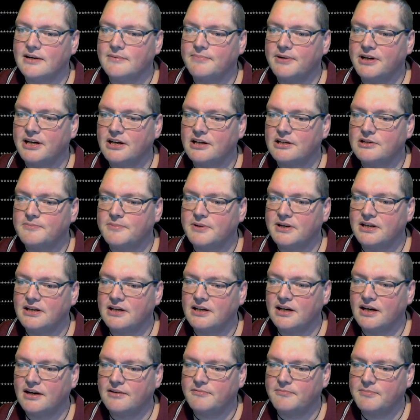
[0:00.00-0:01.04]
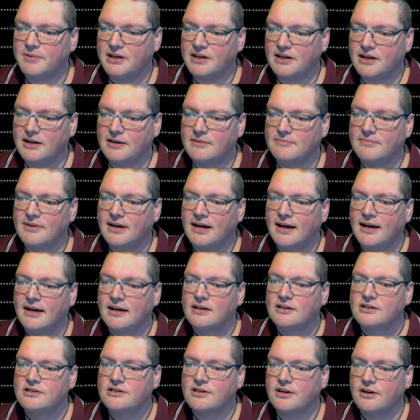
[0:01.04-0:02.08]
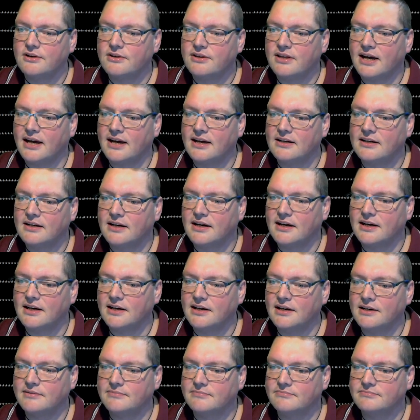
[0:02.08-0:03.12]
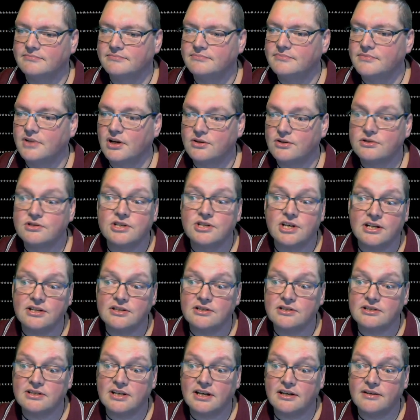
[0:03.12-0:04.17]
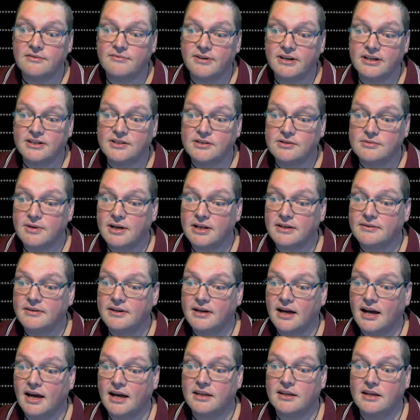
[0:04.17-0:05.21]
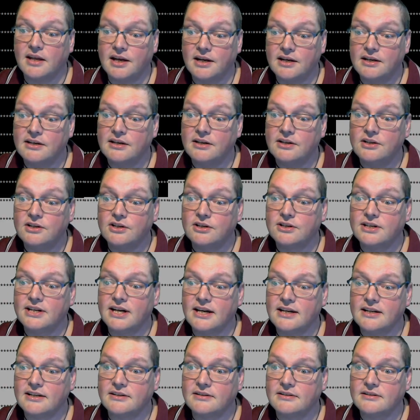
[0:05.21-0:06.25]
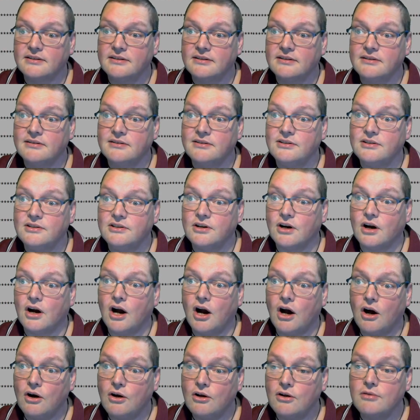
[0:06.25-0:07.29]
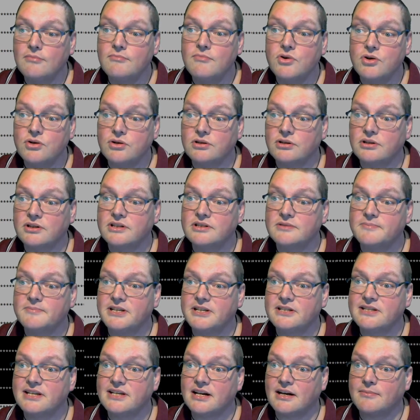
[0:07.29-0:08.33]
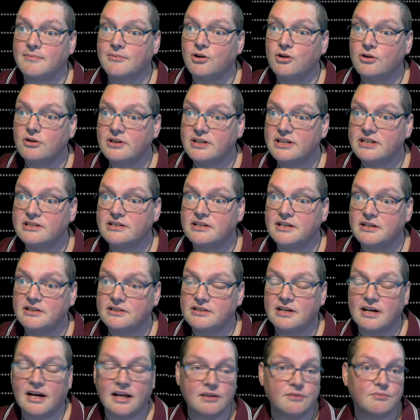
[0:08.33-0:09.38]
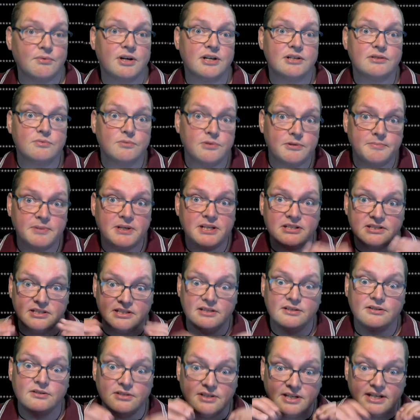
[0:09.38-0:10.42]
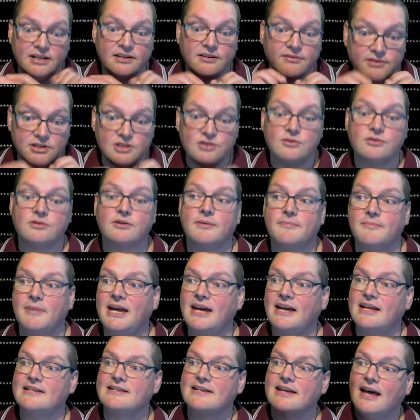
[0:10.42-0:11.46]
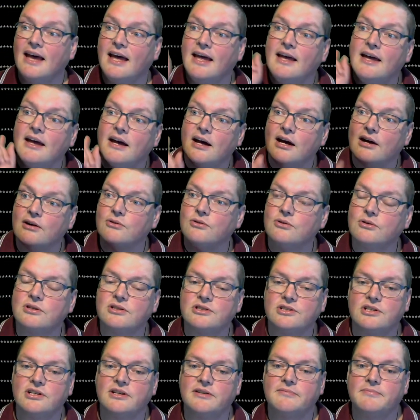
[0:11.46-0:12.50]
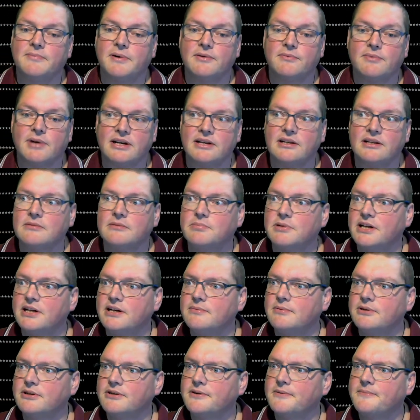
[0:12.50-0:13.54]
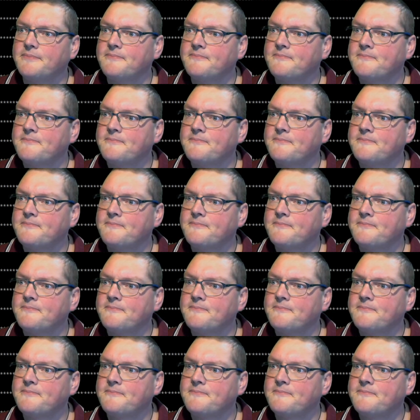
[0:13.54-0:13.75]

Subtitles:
PHP FPM so that those changes take effect as well. And then you're done. Your whole Moodle has set up. All these things that otherwise would be single individual commands are all achieved by running the playbook.